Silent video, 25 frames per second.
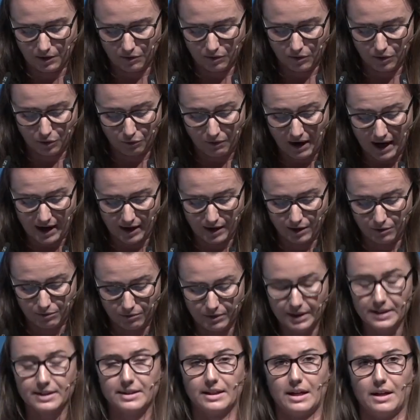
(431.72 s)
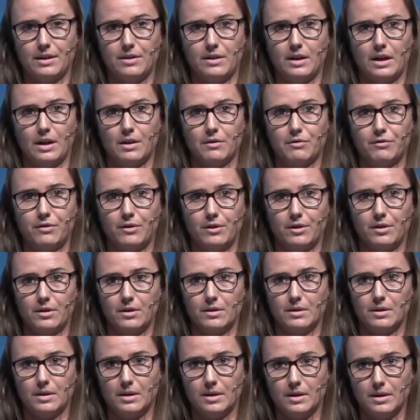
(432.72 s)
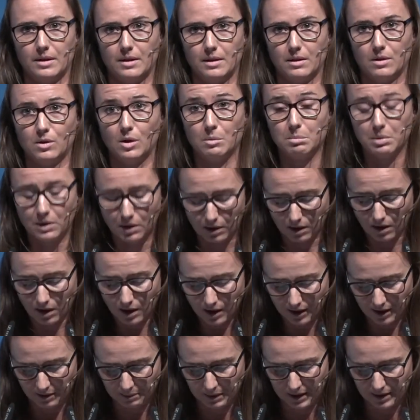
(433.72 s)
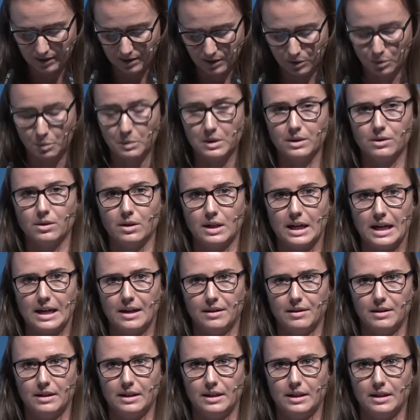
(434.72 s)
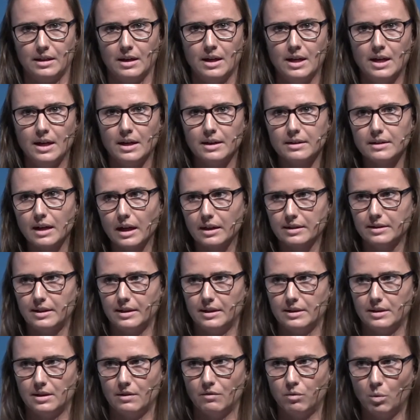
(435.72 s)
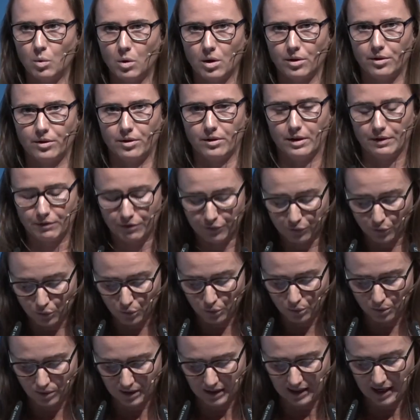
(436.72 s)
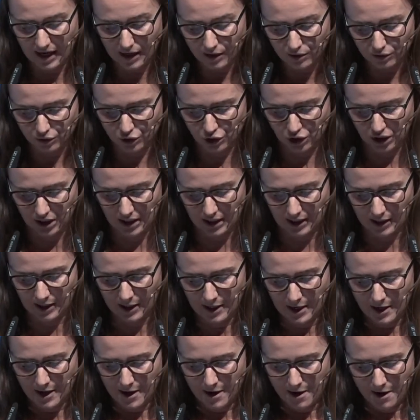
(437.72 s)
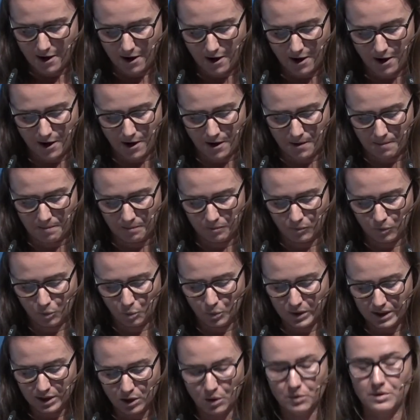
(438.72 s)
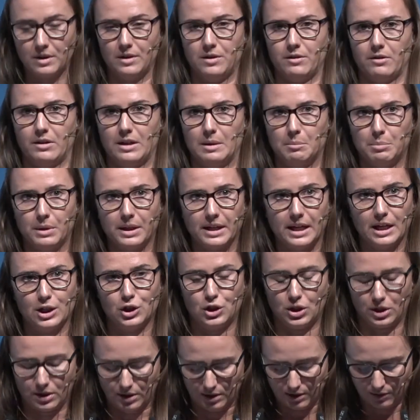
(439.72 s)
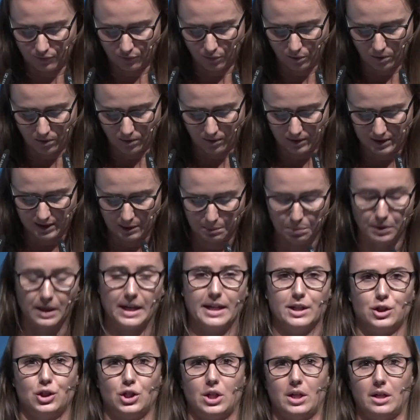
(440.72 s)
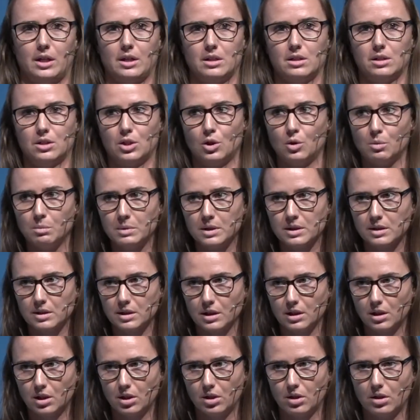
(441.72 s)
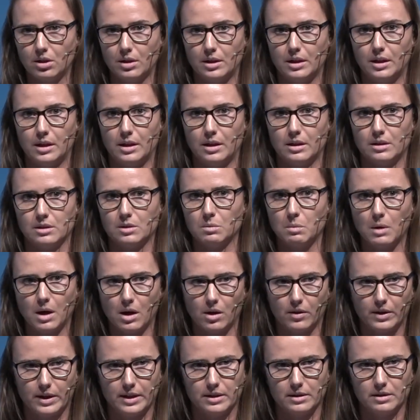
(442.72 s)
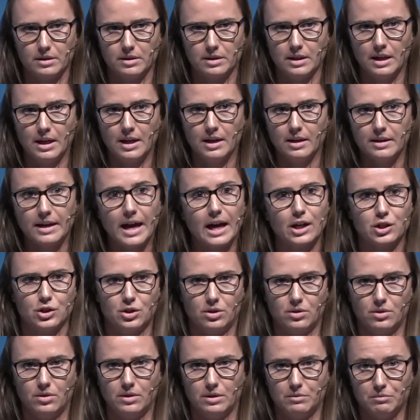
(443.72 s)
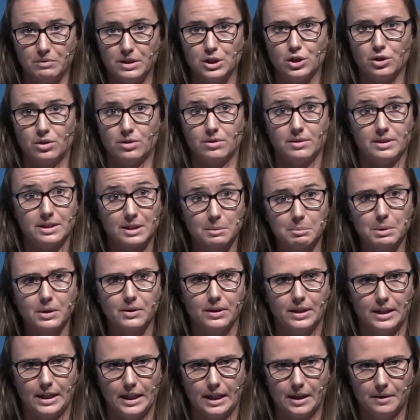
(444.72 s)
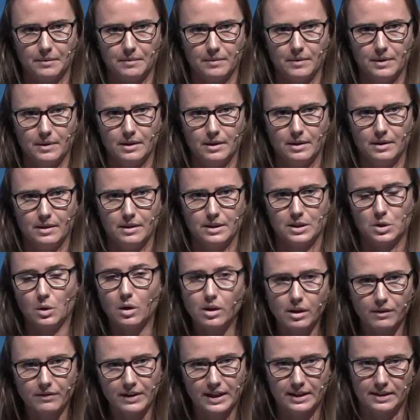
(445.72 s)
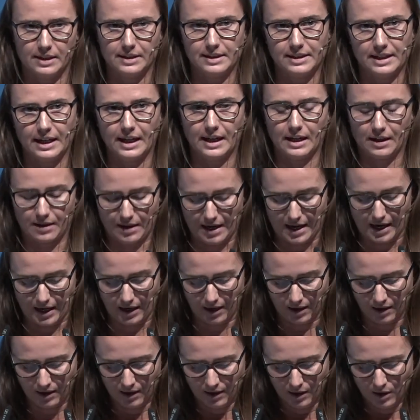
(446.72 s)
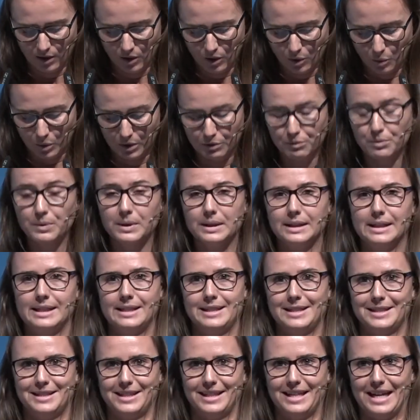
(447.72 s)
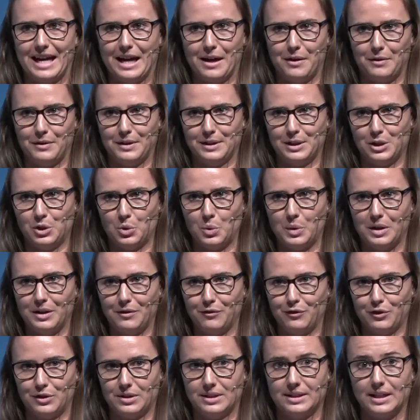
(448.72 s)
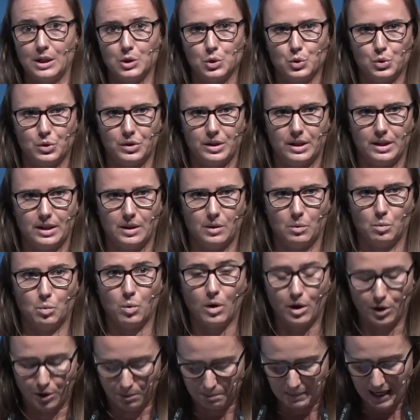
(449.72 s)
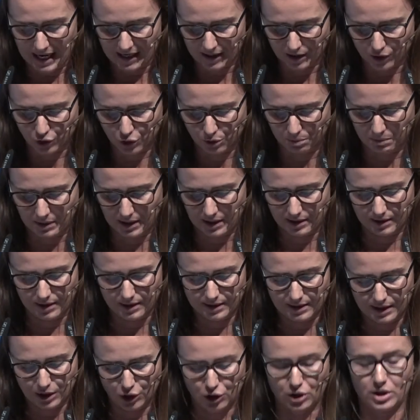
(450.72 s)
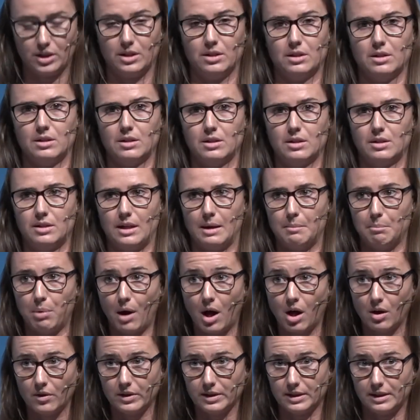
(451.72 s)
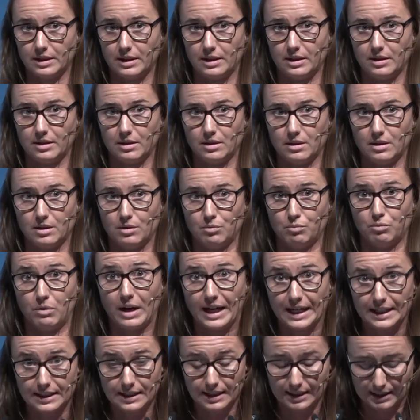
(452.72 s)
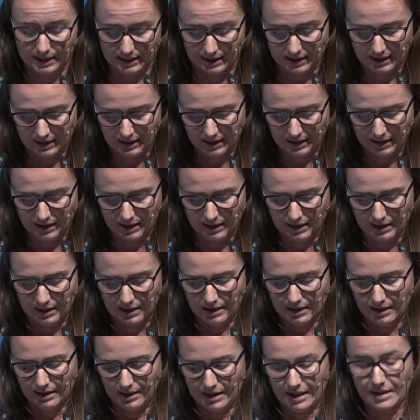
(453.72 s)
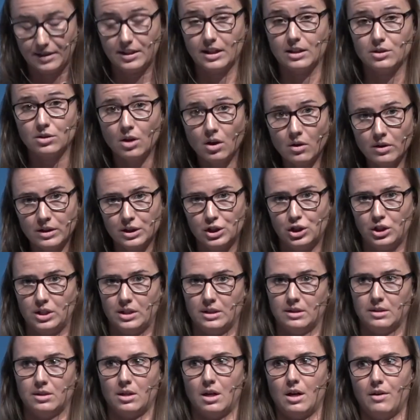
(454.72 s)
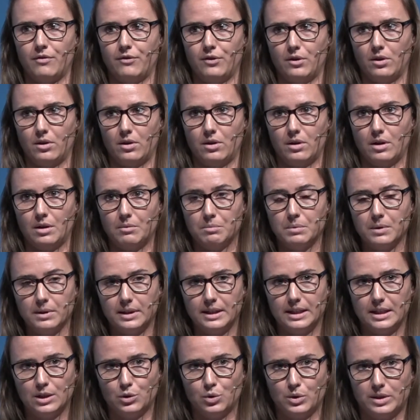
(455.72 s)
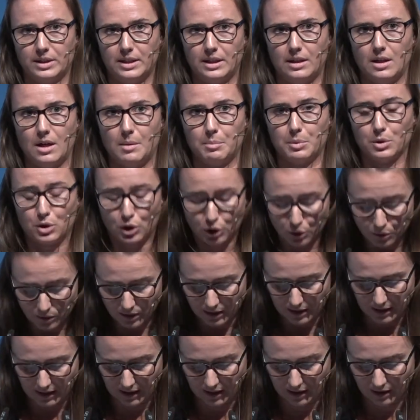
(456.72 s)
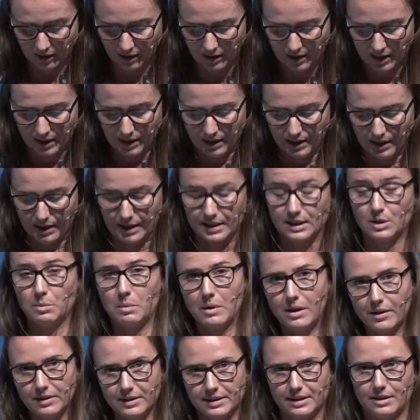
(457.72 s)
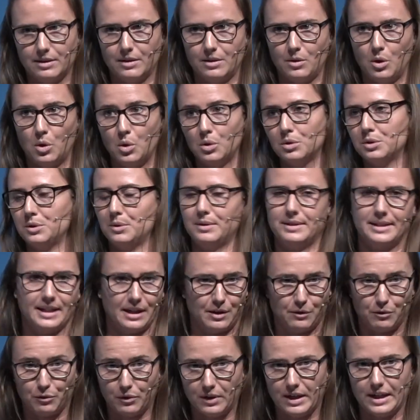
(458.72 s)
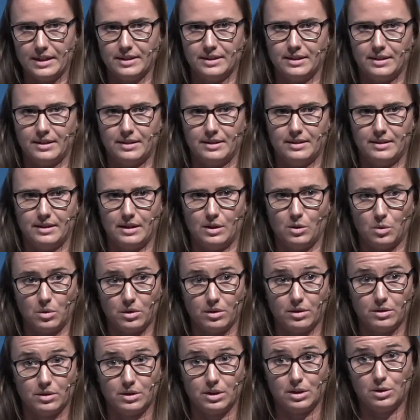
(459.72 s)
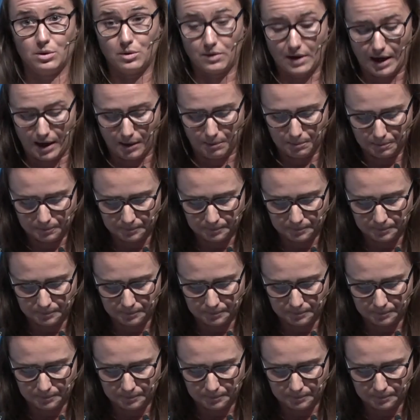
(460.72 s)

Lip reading: threat and a risk, I think, for global economies. When we look at the nexus of water and food and energy, we know that there are implications for supply chains, human security, as well as national and regional stability. So all of that to say that we really need to get these 21st century water management decisions and policies right. And technologies offer a really interesting opportunity as well as a whole new set of risks in order to do that.